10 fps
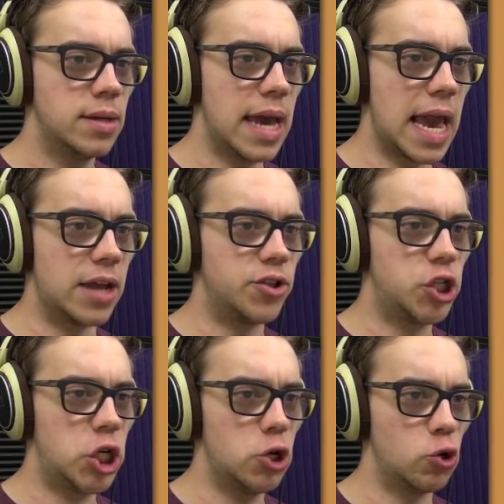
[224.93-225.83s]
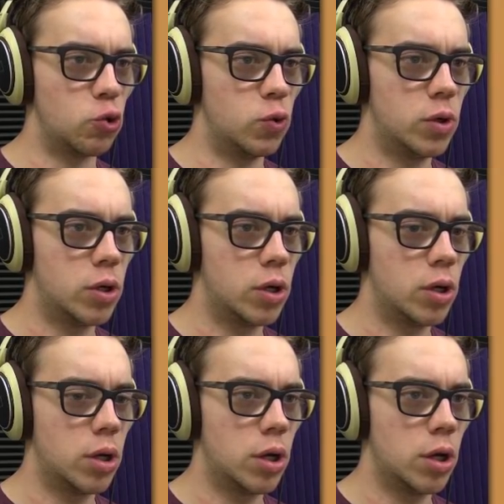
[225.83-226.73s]
and 2
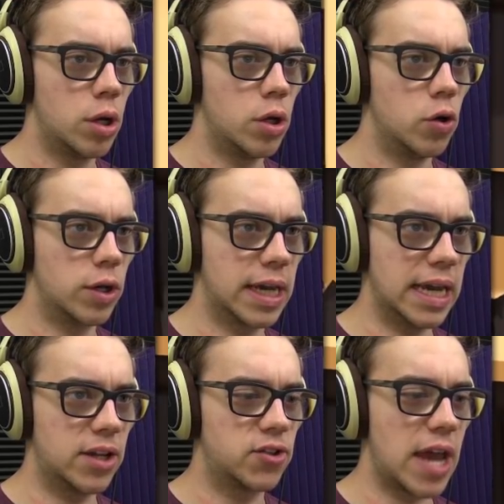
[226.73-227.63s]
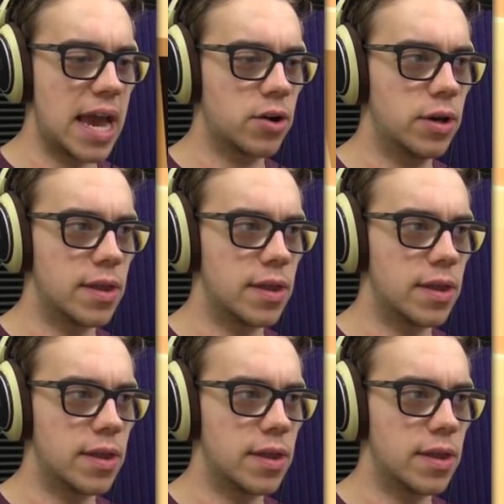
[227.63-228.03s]
look exactly